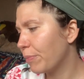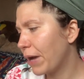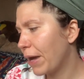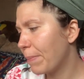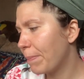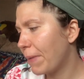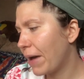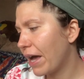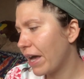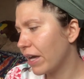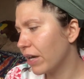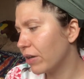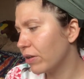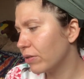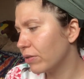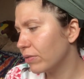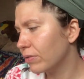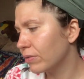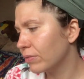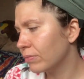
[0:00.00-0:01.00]
by
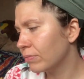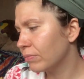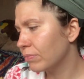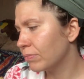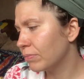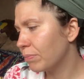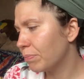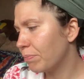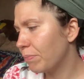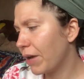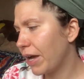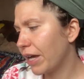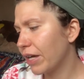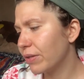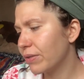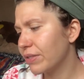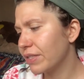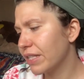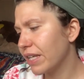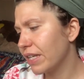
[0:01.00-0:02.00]

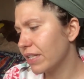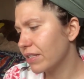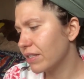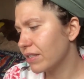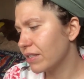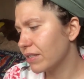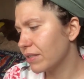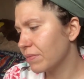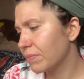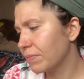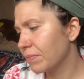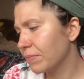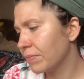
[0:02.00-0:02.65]
Biosense.